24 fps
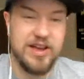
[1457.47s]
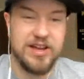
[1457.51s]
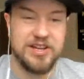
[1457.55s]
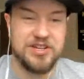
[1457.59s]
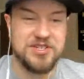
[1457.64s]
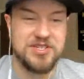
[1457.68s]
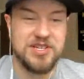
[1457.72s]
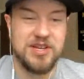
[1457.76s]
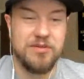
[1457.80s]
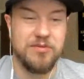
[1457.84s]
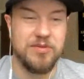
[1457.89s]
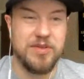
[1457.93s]
I
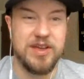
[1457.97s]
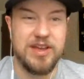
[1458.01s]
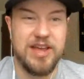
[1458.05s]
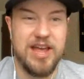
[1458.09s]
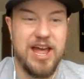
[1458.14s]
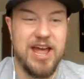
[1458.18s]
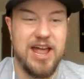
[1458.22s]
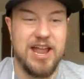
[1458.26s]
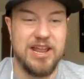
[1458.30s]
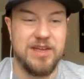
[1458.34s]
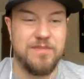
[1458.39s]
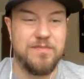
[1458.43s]
just don't think
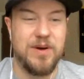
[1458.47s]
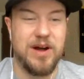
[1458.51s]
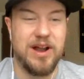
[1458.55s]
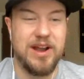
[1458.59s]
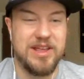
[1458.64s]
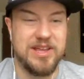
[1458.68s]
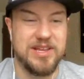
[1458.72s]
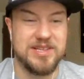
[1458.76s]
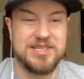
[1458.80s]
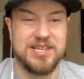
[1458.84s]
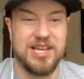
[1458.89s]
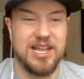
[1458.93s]

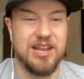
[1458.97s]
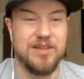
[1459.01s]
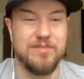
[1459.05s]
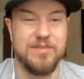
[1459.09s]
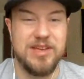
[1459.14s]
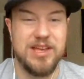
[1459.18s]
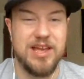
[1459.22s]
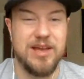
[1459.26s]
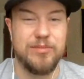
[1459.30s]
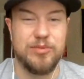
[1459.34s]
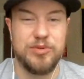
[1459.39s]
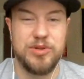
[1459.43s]
anybody is going to
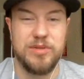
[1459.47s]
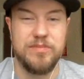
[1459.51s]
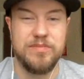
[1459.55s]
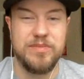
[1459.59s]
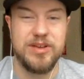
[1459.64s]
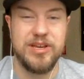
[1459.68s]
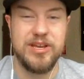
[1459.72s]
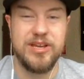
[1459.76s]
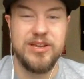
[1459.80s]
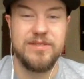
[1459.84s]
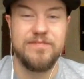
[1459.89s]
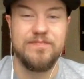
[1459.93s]
be able to
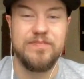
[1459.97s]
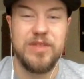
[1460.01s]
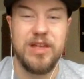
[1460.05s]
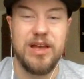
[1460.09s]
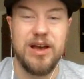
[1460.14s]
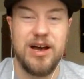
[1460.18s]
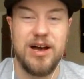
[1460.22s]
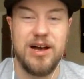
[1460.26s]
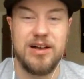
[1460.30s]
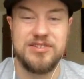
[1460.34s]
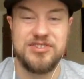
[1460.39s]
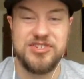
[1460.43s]
beat
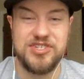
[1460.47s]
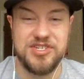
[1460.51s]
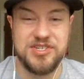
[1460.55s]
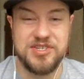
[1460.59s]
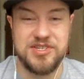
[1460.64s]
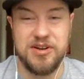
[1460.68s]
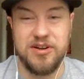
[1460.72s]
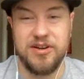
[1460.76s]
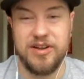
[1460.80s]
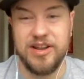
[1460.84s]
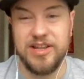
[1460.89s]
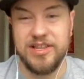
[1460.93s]

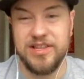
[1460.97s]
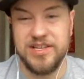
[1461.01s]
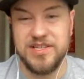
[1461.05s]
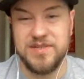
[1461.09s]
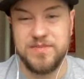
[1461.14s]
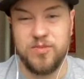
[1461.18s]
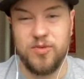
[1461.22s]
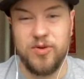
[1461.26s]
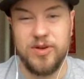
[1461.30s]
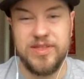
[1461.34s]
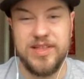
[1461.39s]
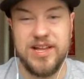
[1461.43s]
Shesterkin at this
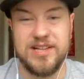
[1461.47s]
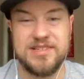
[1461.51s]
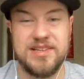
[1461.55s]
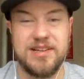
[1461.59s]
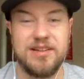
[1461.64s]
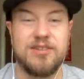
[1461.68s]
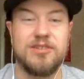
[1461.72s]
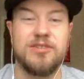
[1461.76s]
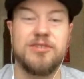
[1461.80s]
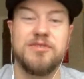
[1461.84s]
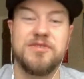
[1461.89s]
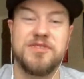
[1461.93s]
point. That
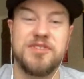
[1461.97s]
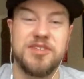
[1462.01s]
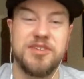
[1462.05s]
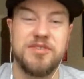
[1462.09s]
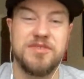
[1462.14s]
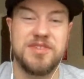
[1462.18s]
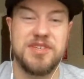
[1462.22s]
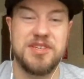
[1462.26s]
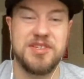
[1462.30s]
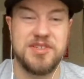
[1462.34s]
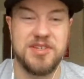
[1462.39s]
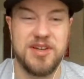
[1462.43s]
includes
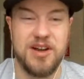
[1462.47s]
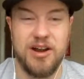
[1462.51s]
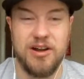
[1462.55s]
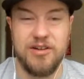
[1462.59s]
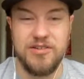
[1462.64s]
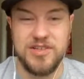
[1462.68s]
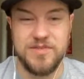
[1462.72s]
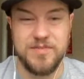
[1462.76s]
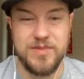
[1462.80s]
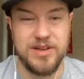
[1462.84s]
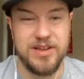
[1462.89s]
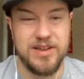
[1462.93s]
UC
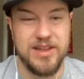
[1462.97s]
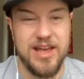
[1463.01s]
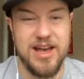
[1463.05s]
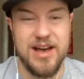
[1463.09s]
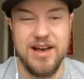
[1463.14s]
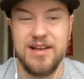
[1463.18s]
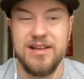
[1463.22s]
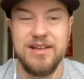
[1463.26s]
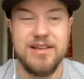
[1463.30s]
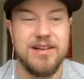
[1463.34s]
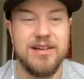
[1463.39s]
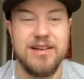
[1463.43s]
Saros. But,
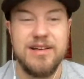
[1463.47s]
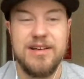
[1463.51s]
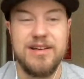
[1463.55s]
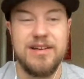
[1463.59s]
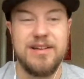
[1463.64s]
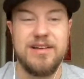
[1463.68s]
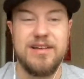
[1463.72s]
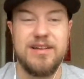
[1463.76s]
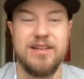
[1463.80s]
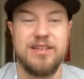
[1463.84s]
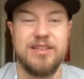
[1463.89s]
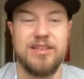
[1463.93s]
yeah,
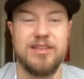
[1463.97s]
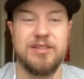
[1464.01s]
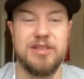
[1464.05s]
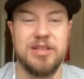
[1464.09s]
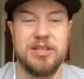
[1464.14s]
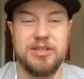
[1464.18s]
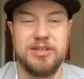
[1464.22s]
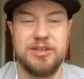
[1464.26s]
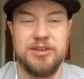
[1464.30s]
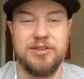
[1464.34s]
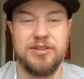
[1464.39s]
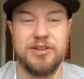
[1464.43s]
you
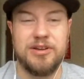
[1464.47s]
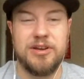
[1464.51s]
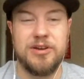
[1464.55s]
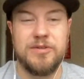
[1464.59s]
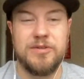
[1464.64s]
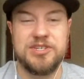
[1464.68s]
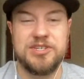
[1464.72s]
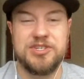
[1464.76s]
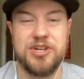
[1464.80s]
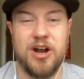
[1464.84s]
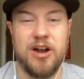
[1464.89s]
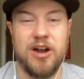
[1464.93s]
look at
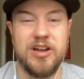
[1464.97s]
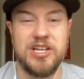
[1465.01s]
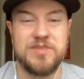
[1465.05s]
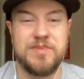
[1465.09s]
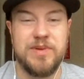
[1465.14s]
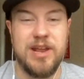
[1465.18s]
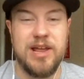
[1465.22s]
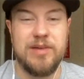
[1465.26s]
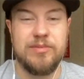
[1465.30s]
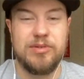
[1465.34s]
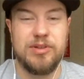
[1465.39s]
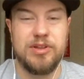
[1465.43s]
what Jarry's
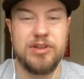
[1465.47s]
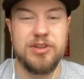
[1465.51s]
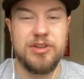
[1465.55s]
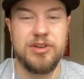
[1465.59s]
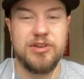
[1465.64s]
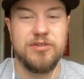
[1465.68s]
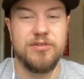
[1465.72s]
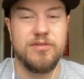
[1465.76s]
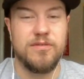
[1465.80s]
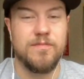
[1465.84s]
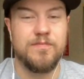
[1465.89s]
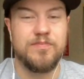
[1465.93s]
been able to
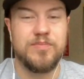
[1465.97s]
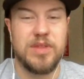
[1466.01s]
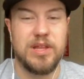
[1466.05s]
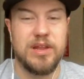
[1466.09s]
do.